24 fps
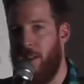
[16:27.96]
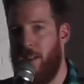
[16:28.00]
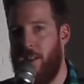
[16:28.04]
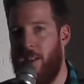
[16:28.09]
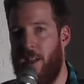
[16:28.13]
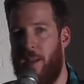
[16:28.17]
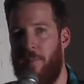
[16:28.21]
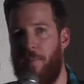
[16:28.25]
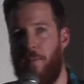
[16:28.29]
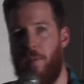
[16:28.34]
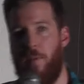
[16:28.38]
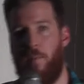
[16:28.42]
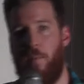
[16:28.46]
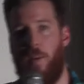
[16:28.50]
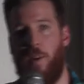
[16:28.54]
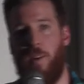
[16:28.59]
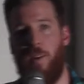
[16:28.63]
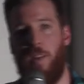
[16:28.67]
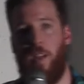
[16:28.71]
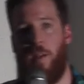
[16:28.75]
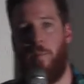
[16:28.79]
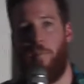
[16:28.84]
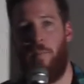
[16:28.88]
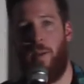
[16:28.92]
accept the
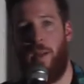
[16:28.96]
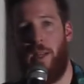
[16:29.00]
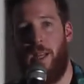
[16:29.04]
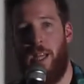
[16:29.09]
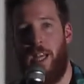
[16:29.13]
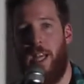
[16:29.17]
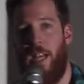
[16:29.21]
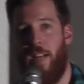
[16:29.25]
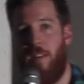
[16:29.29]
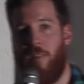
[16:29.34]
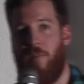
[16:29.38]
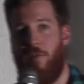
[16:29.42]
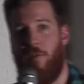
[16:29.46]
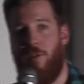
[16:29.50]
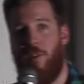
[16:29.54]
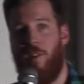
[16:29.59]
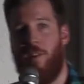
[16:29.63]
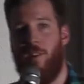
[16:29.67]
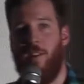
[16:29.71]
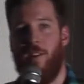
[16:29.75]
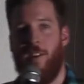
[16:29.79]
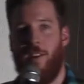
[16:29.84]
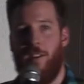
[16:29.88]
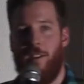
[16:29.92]
money I pay
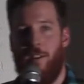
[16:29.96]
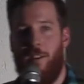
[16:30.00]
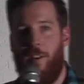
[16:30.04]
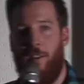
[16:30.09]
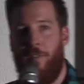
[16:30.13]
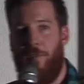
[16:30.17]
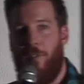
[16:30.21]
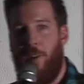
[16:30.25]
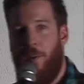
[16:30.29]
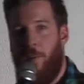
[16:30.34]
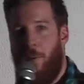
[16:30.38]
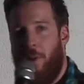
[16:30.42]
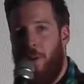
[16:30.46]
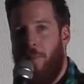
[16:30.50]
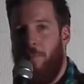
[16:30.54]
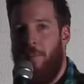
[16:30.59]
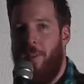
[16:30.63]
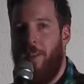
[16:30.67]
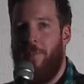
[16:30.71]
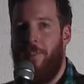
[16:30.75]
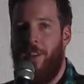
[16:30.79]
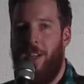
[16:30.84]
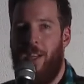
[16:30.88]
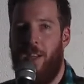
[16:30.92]
extra if I want to
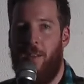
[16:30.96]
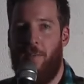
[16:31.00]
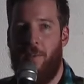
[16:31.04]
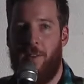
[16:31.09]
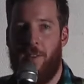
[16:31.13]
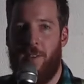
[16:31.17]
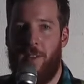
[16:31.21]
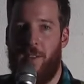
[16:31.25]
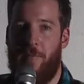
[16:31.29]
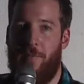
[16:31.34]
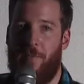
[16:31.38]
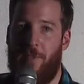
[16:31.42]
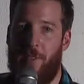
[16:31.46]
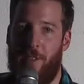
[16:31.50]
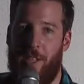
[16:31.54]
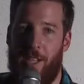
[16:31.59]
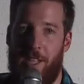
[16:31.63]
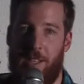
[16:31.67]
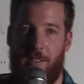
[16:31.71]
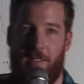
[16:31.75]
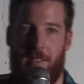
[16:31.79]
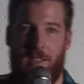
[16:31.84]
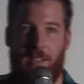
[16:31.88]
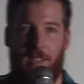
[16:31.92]
be available somewhere
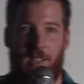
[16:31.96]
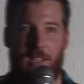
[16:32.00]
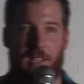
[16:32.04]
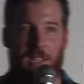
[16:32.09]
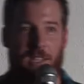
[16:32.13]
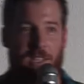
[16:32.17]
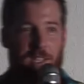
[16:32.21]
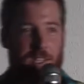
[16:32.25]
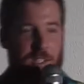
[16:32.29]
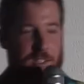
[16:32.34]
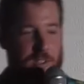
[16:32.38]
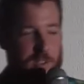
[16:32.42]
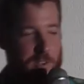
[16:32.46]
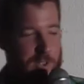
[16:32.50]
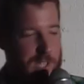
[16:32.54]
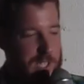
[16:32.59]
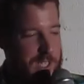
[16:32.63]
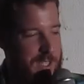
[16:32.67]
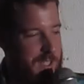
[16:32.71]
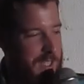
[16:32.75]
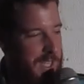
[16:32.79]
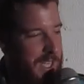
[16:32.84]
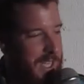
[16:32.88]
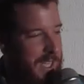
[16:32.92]
else. So
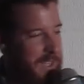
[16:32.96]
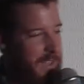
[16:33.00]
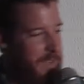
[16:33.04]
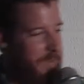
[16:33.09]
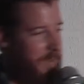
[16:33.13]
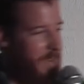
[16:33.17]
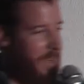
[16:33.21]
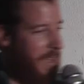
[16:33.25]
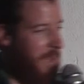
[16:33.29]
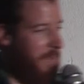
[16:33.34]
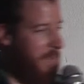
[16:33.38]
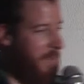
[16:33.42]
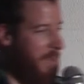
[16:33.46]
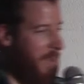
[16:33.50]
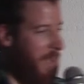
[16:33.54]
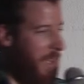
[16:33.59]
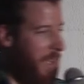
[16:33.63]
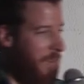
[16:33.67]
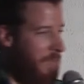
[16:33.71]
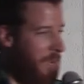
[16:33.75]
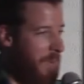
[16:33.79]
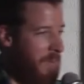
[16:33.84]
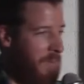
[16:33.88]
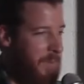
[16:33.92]
let's say if I'm,
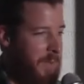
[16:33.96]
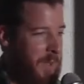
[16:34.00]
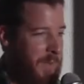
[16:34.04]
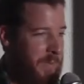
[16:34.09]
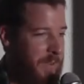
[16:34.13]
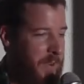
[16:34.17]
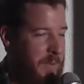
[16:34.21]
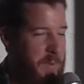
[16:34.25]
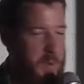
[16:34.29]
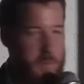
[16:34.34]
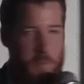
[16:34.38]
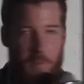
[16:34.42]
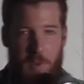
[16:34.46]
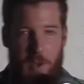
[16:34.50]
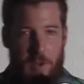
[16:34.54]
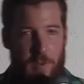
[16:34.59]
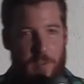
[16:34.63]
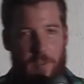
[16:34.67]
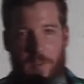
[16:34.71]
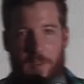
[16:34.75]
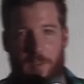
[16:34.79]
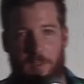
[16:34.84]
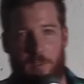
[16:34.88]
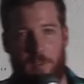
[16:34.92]
if I'm, if I'm a
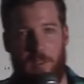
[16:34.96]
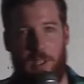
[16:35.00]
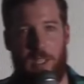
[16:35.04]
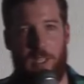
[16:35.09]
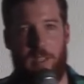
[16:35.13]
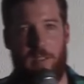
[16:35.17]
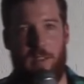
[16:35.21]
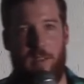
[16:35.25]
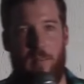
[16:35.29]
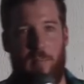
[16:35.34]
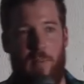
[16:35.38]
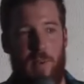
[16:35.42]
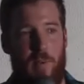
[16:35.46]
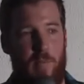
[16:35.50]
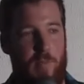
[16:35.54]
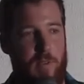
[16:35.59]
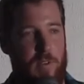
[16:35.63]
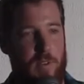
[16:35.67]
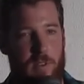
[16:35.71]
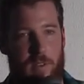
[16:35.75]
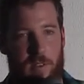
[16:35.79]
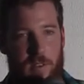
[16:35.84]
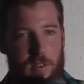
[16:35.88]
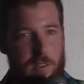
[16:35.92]
month in Greece and
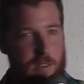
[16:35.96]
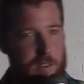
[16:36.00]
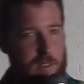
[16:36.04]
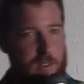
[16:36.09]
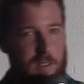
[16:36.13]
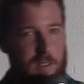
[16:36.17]
people